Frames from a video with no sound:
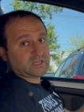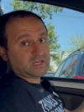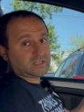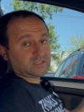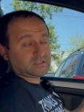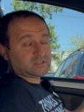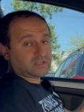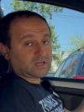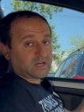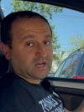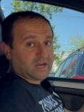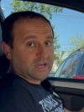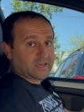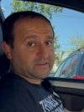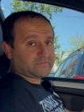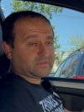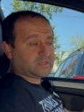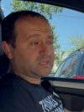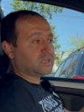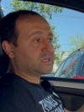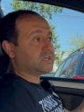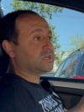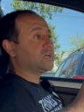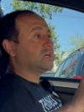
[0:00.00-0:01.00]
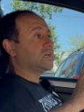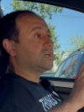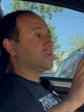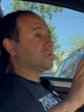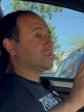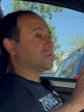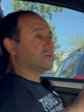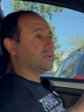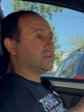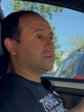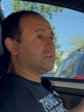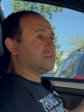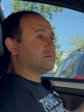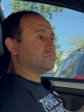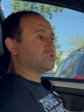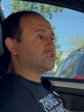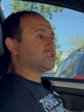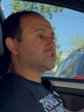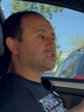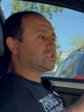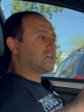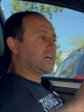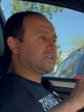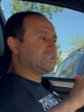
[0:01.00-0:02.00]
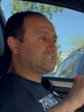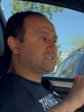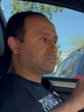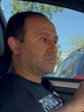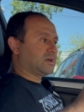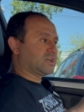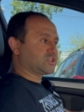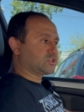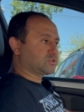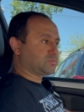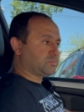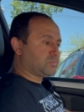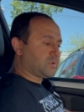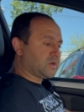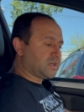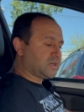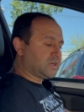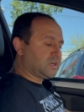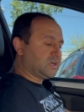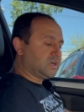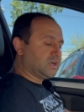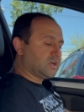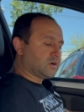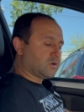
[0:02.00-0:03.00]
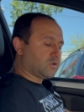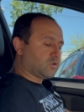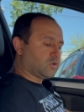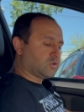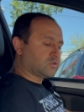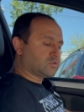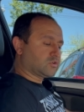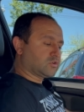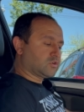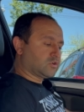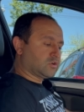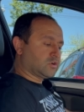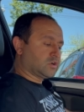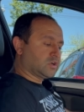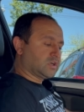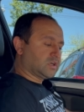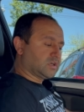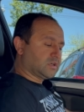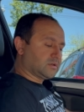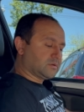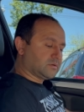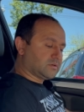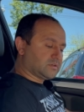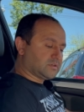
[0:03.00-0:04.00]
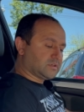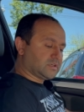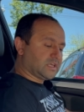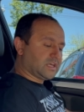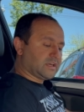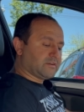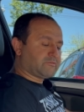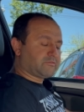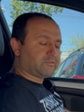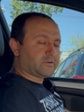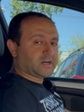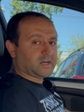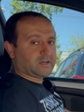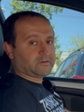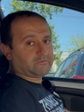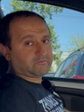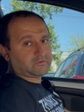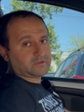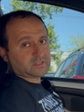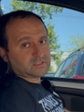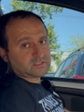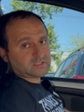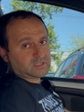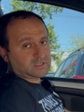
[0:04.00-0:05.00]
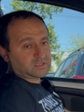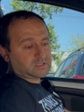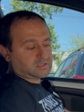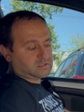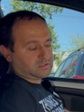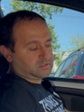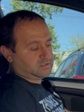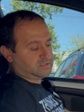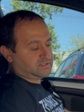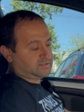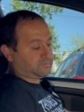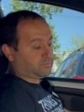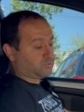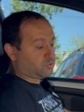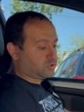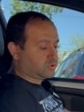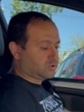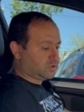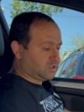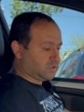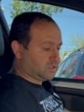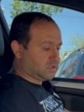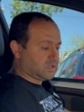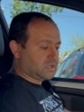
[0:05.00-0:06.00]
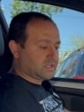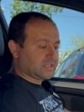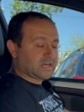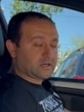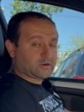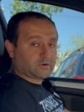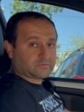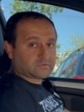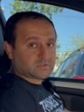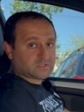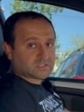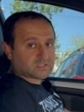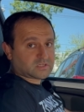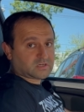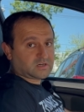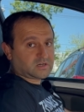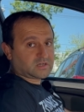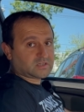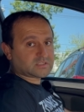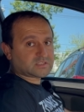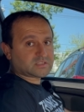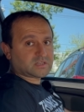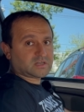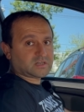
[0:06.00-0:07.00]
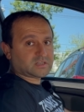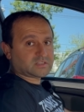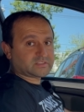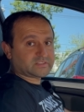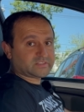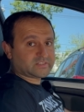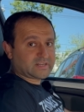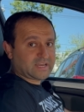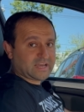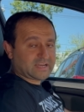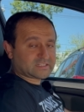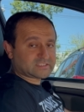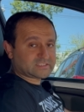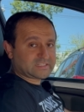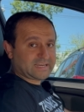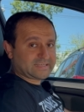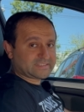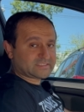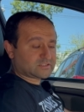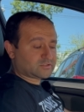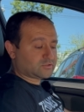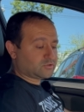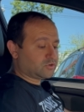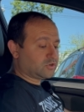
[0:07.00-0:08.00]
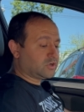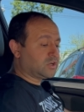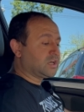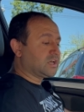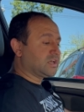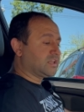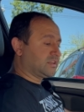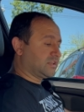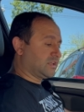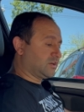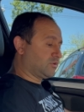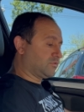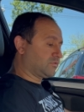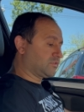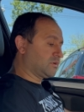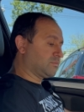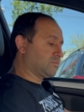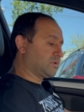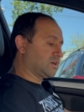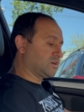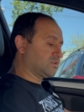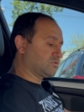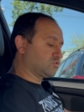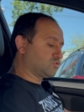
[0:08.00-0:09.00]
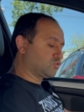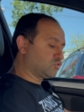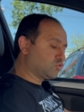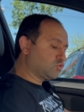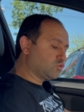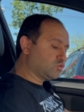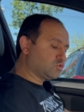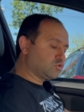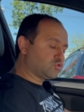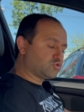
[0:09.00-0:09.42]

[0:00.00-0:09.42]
and I think the AMG rides much better, although M5 feels a little sportier. None of these cars are track rats though, none of them are truly